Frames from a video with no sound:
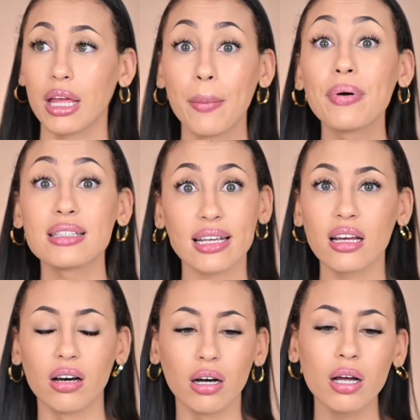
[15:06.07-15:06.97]

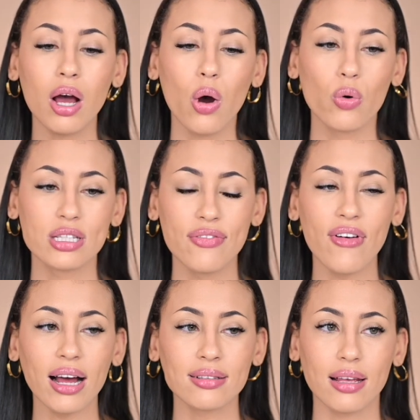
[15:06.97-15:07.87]
particular was the
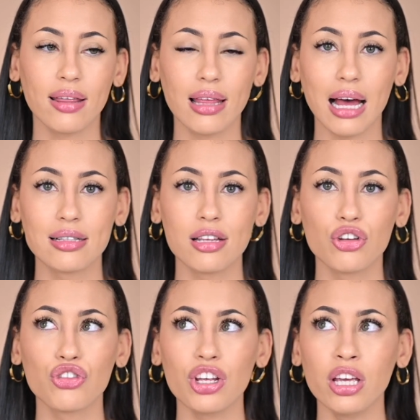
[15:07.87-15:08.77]
fact that
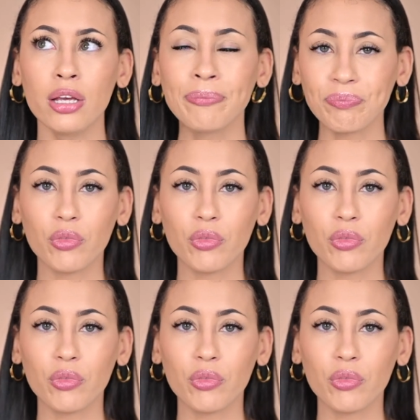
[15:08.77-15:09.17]
she